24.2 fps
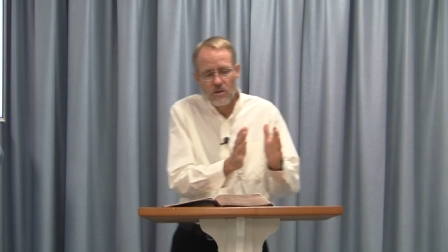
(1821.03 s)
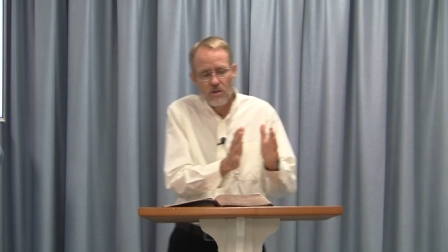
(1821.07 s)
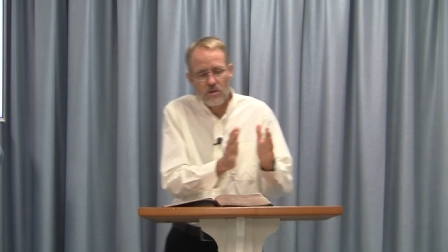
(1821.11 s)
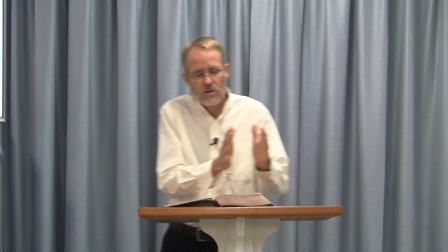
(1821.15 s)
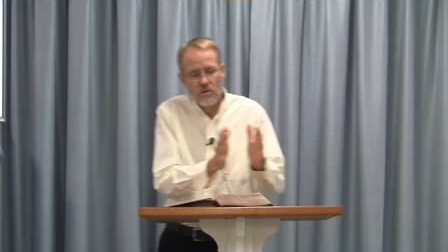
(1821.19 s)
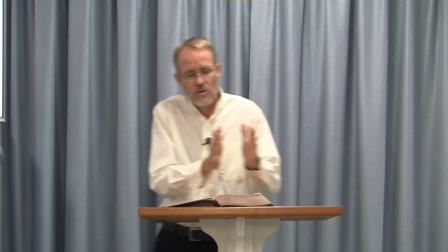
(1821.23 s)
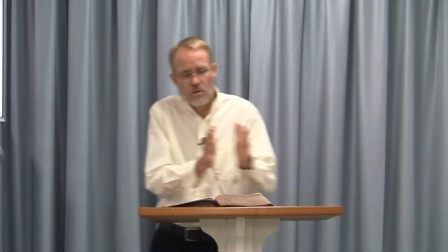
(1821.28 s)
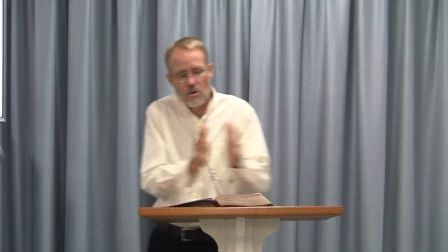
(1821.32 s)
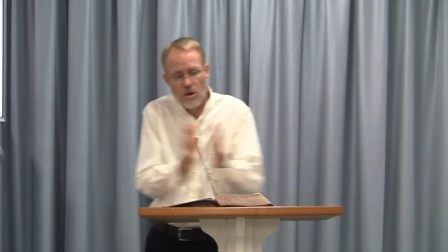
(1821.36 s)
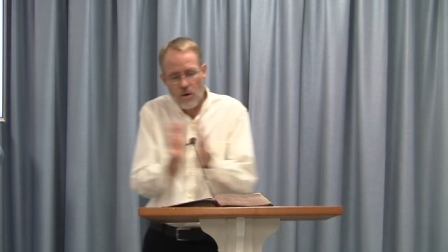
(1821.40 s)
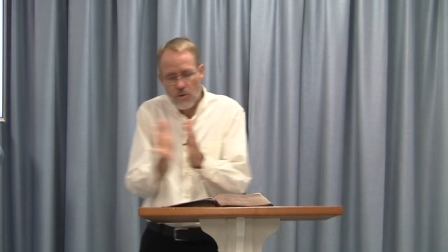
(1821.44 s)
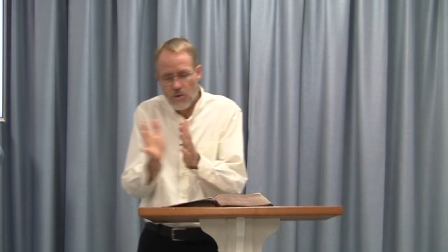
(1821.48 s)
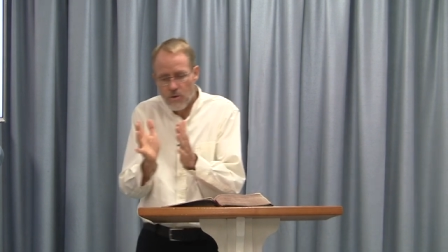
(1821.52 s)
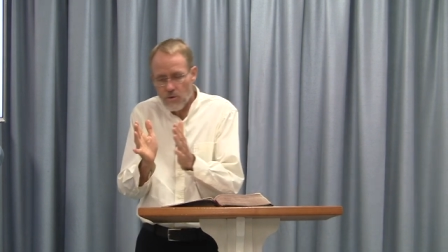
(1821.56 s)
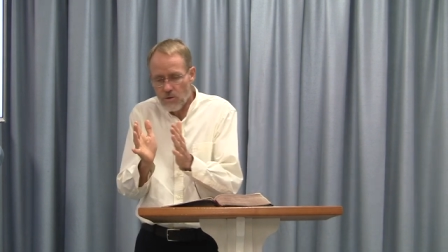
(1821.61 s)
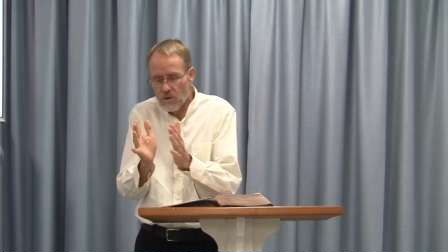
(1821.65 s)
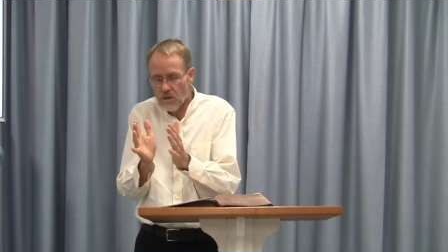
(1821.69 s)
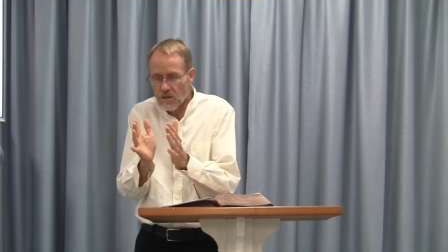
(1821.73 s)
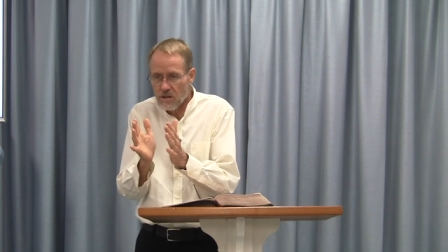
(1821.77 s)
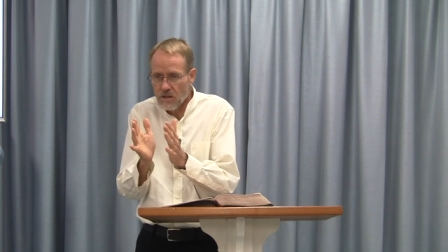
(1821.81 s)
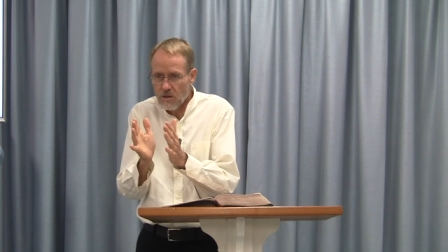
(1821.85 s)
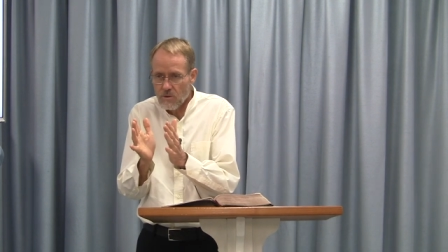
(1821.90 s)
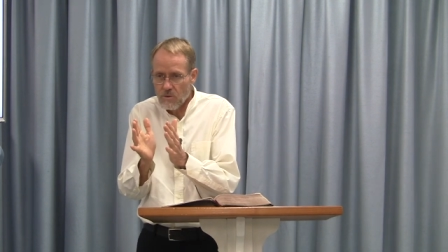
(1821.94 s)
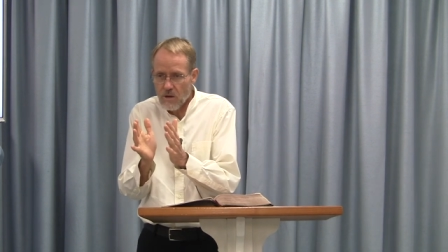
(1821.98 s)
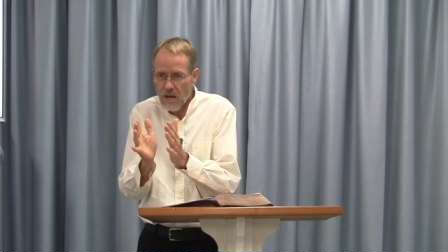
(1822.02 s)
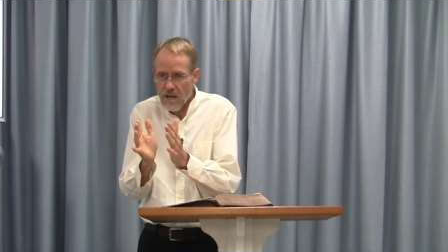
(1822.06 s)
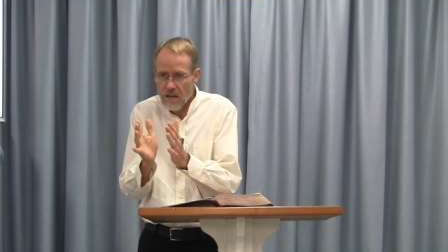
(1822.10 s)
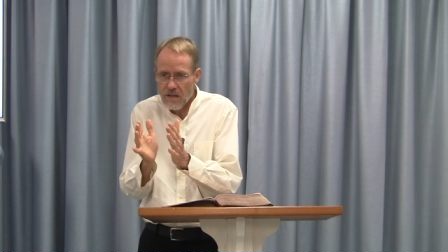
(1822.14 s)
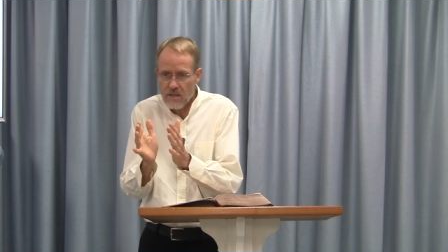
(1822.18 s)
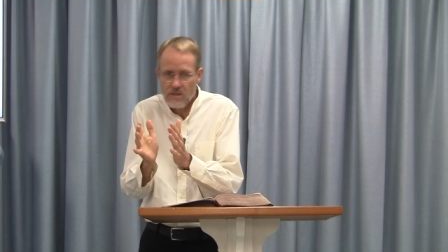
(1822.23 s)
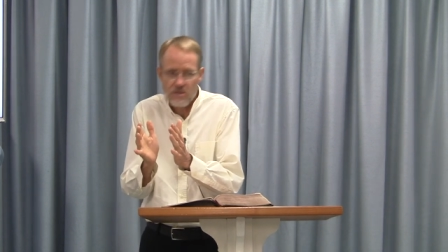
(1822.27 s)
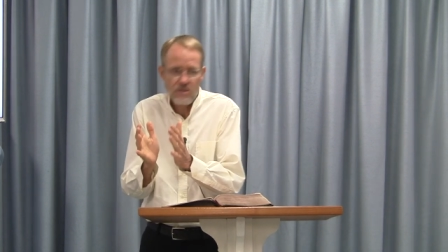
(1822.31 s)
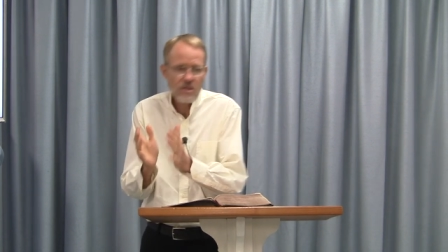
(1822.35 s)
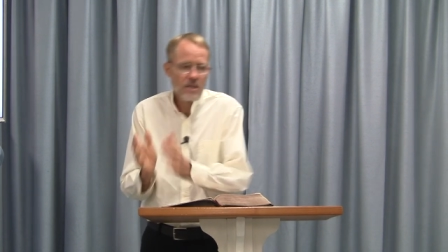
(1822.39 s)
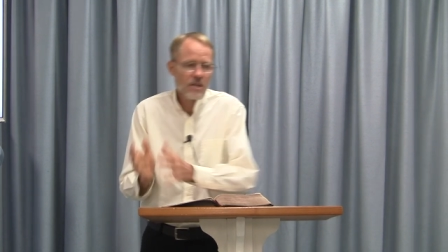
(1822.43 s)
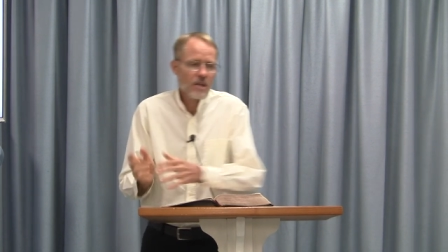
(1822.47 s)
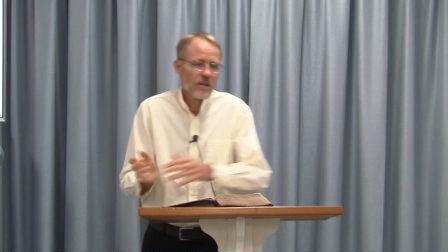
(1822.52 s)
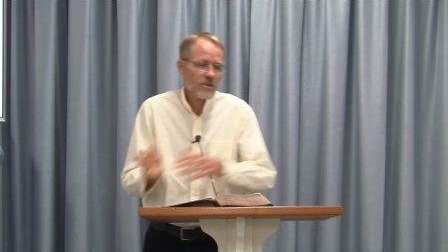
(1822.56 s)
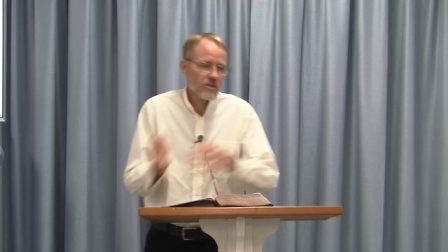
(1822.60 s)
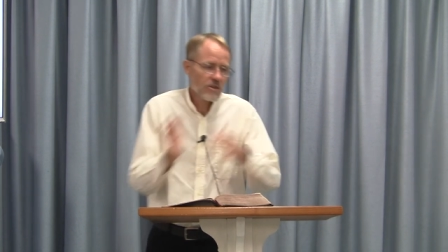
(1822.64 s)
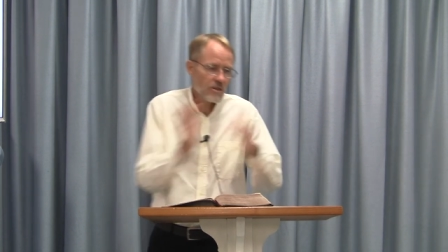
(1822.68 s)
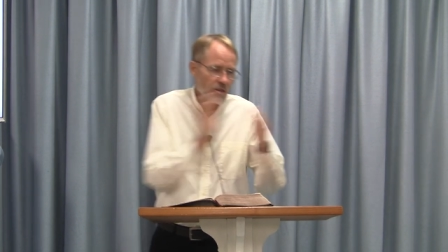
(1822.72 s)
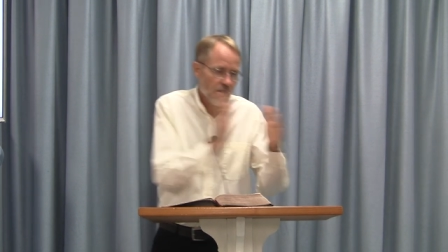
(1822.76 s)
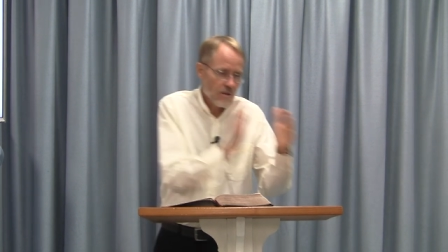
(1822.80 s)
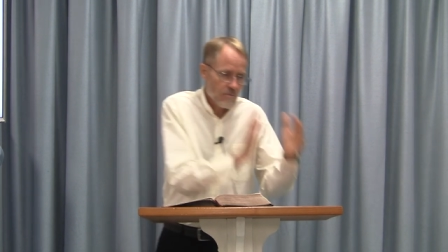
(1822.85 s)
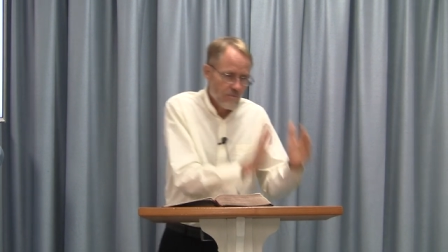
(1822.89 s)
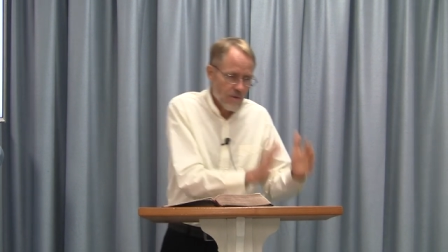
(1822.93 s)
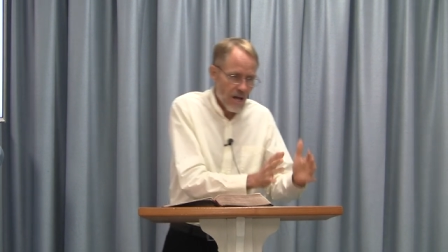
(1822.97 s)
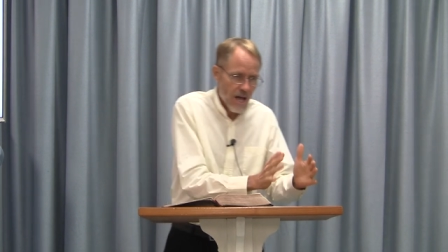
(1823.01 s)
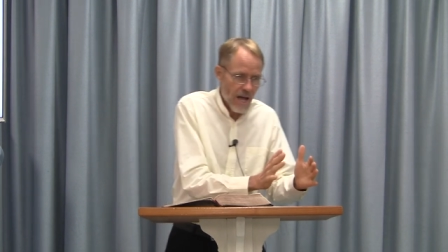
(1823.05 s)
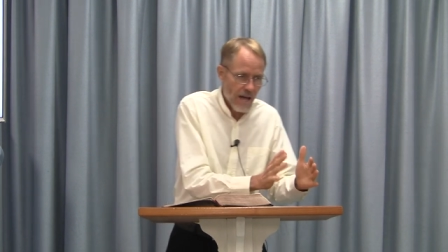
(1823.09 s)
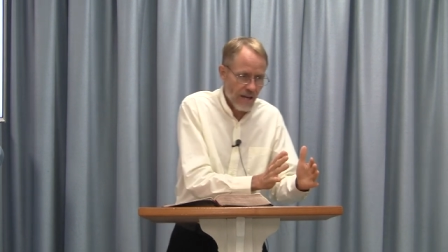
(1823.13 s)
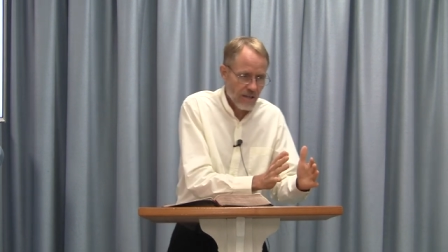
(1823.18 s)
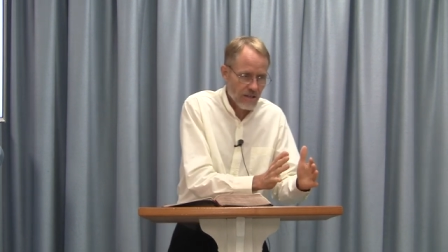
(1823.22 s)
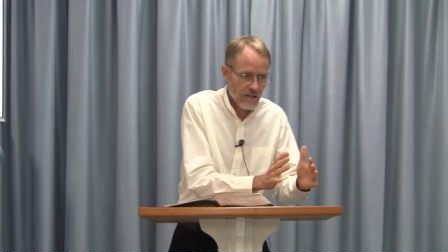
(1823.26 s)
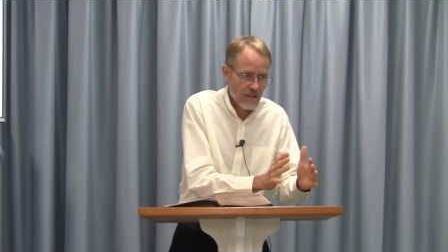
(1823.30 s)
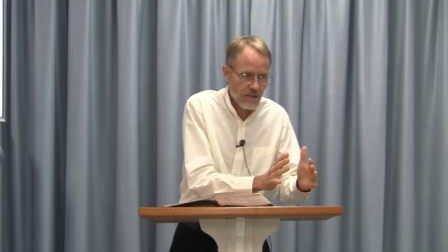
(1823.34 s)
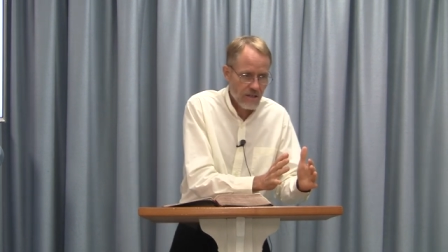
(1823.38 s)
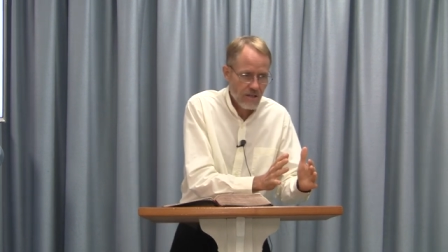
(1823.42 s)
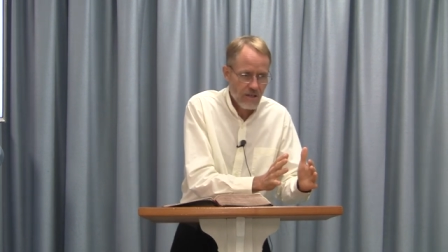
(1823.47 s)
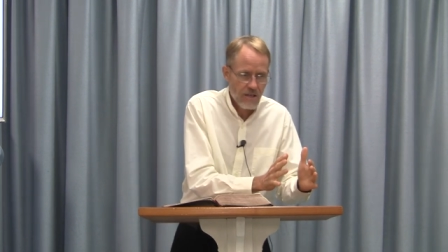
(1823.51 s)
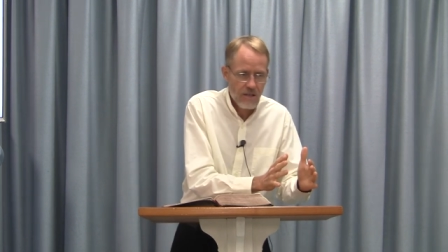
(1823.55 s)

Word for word: you go through a little ways and you come back